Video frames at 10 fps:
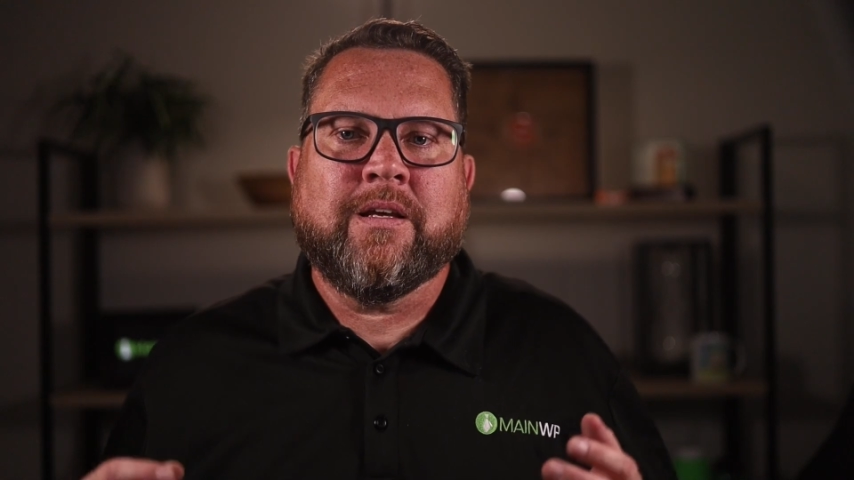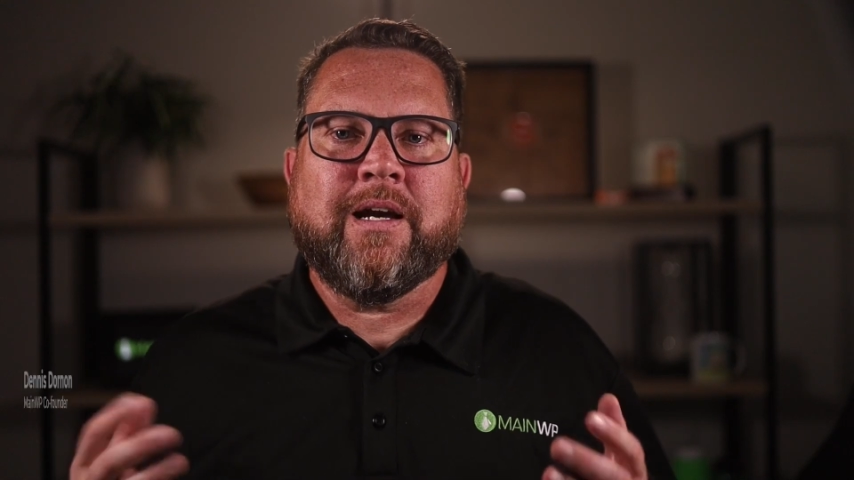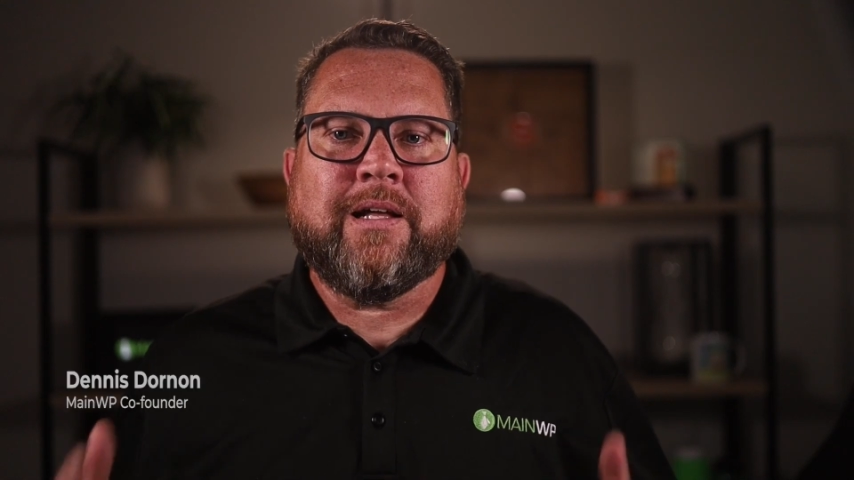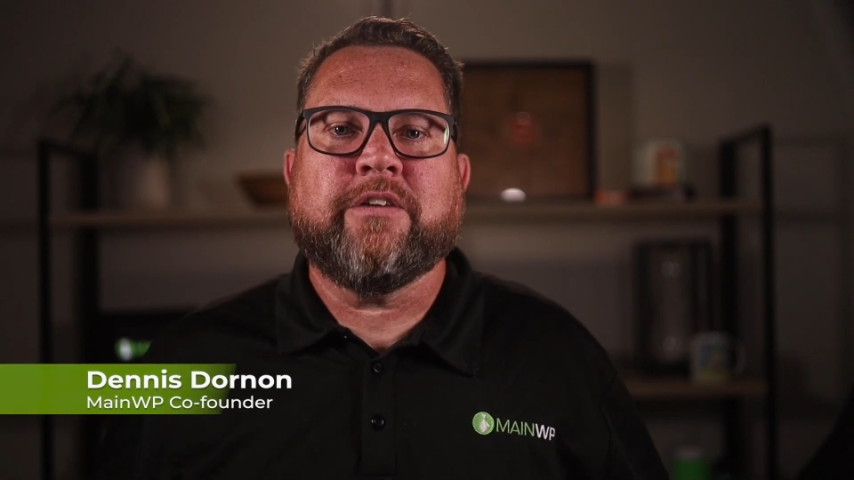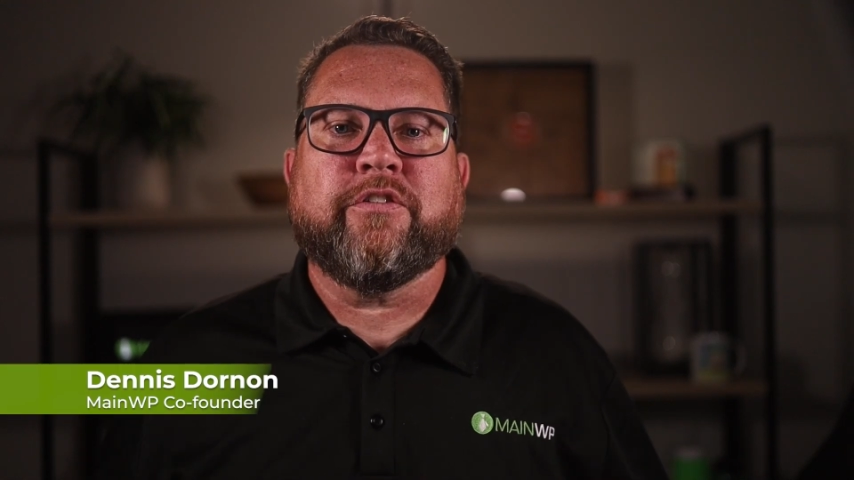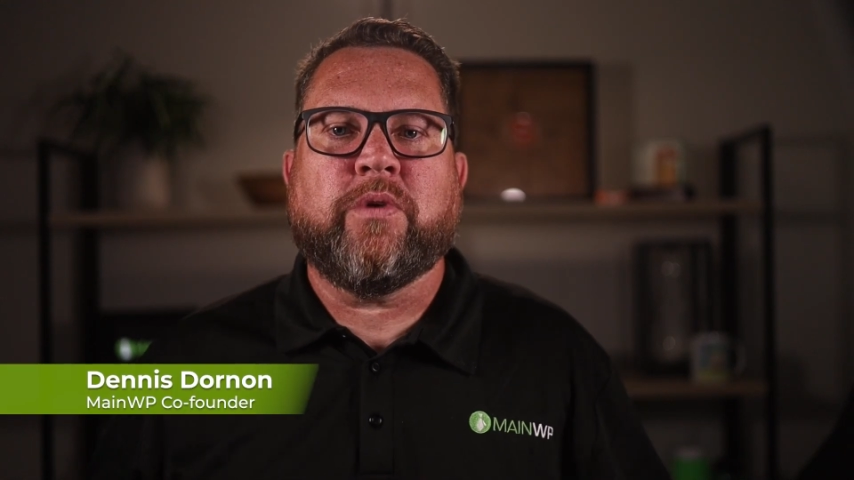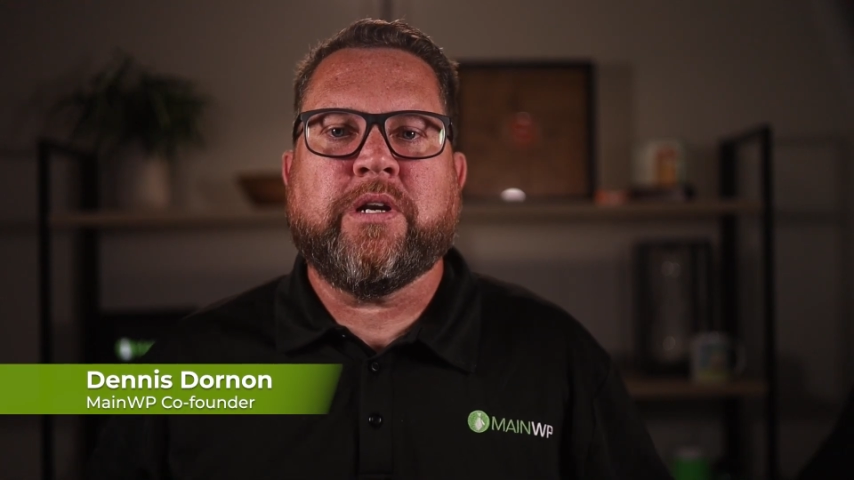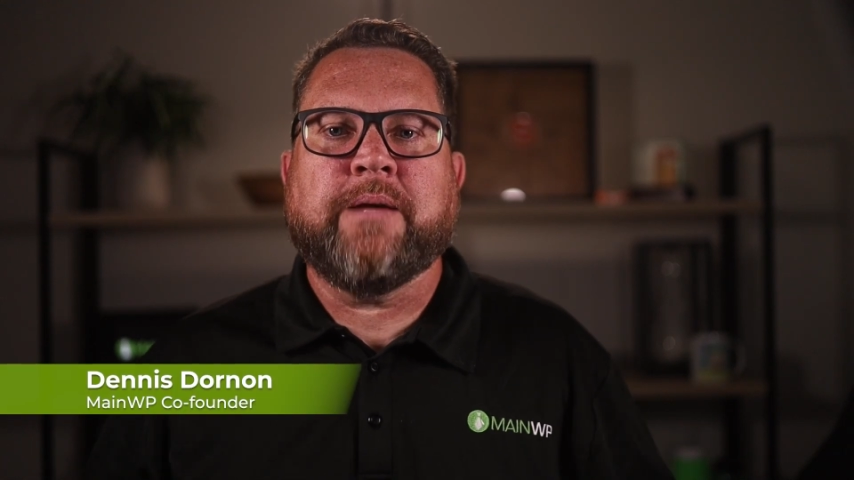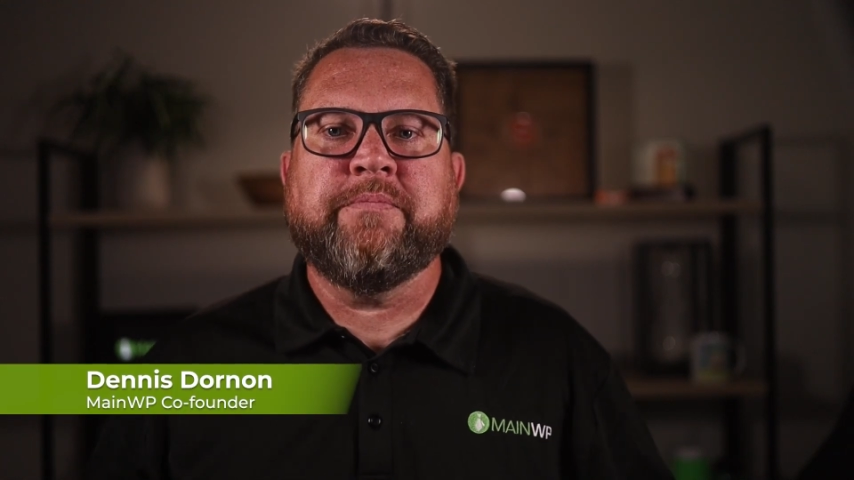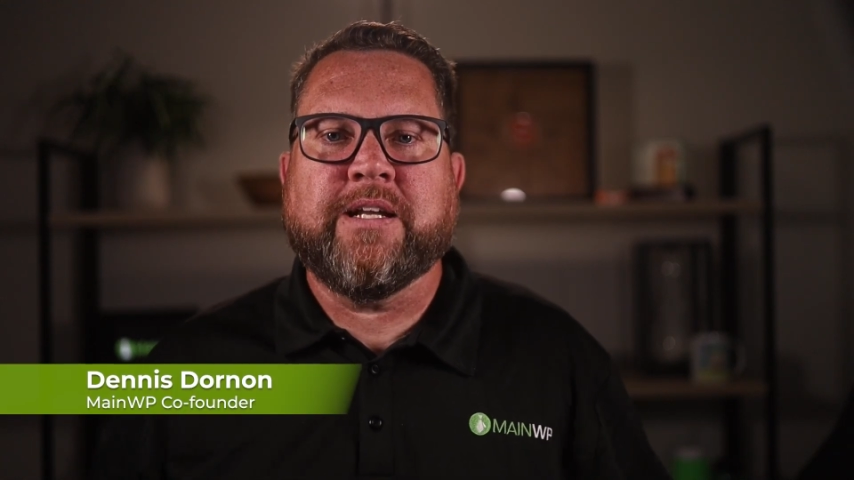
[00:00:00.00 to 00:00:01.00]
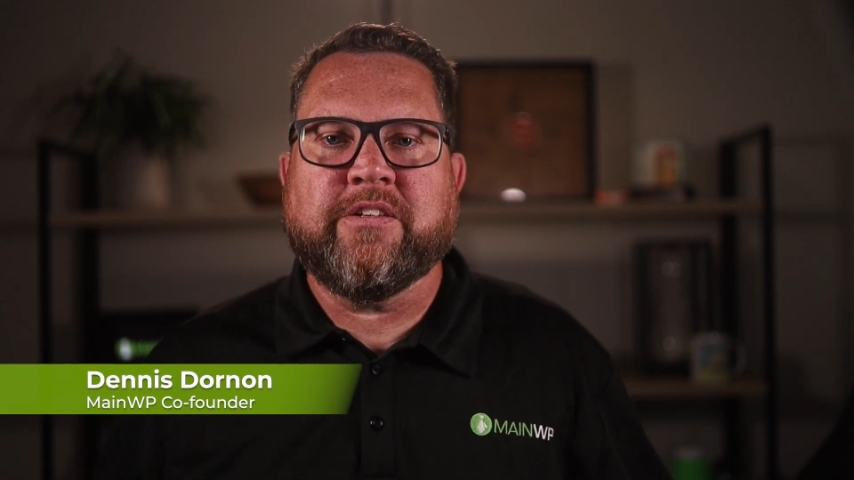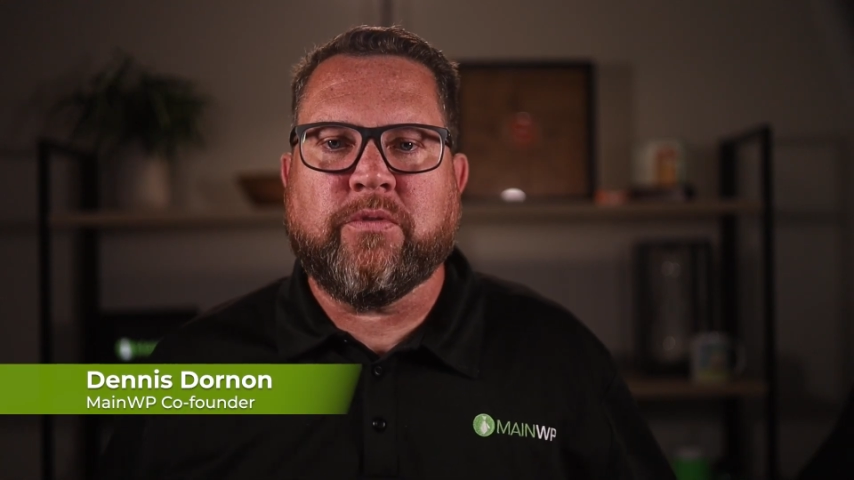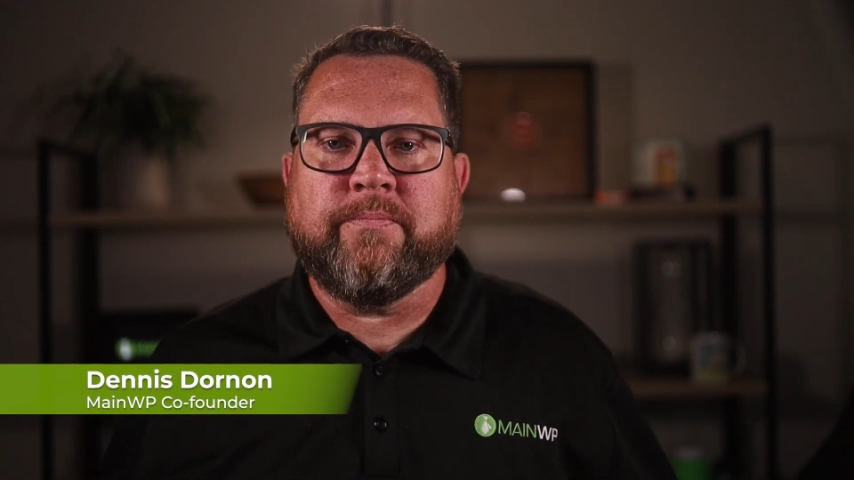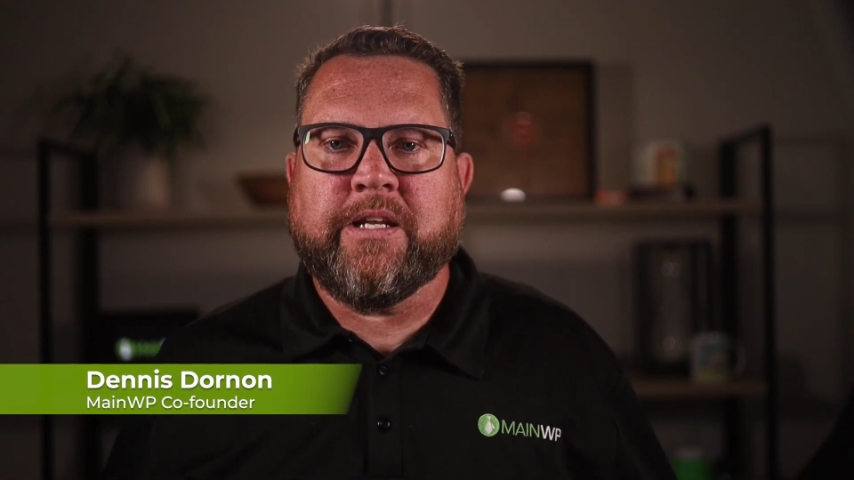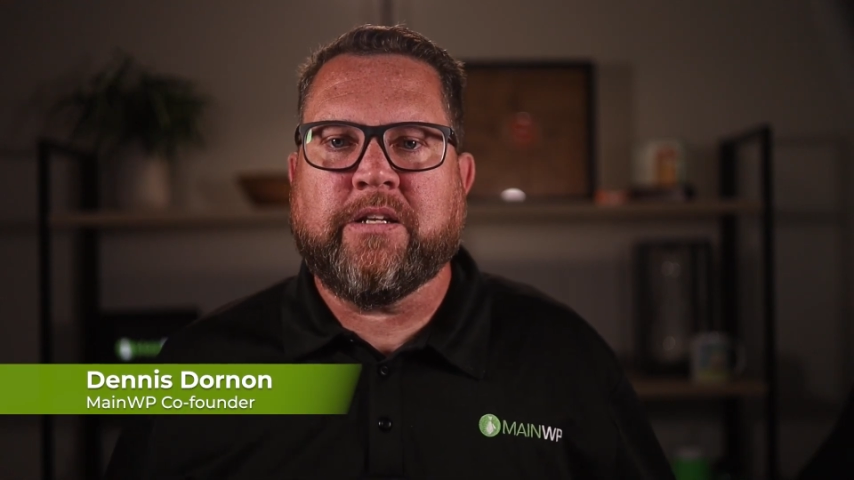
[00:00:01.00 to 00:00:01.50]
Hello everyone, I'm Dennis
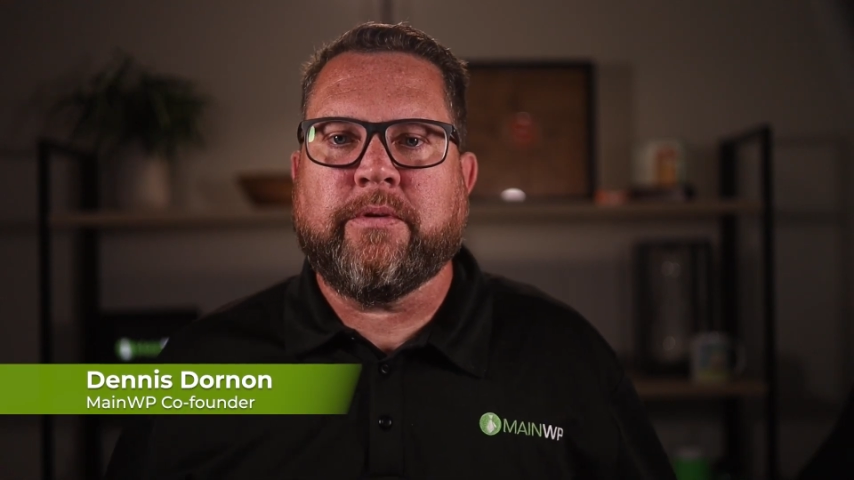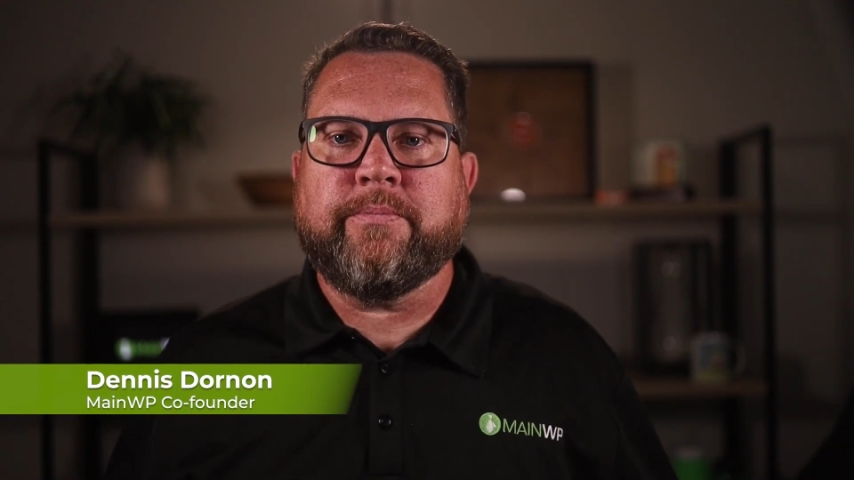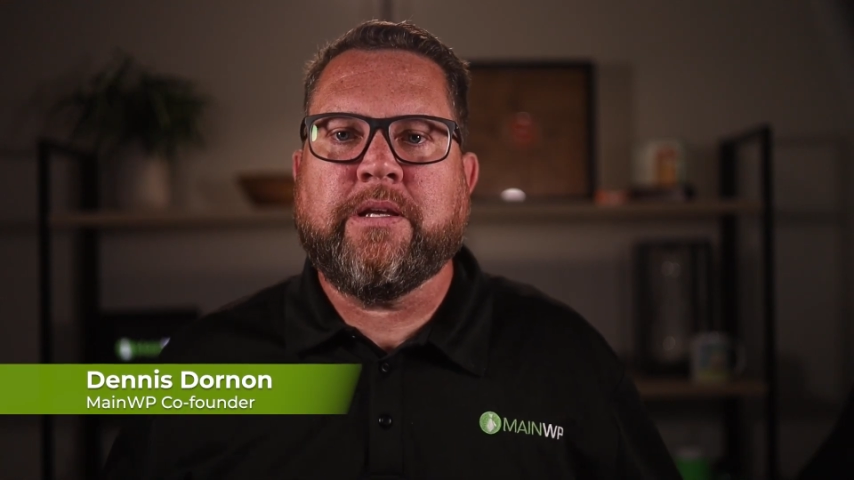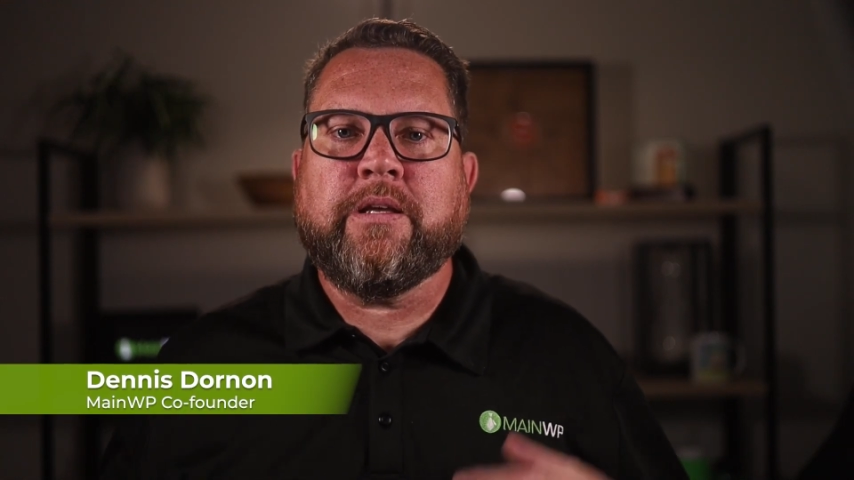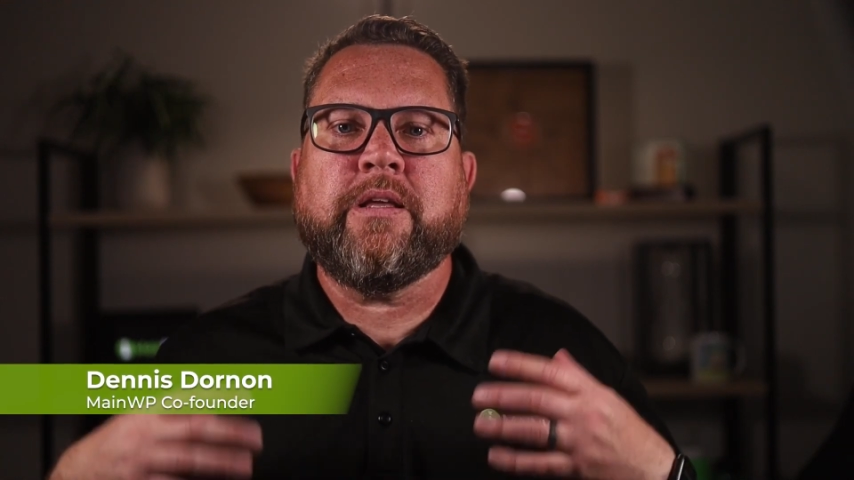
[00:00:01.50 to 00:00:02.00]
with MainWP,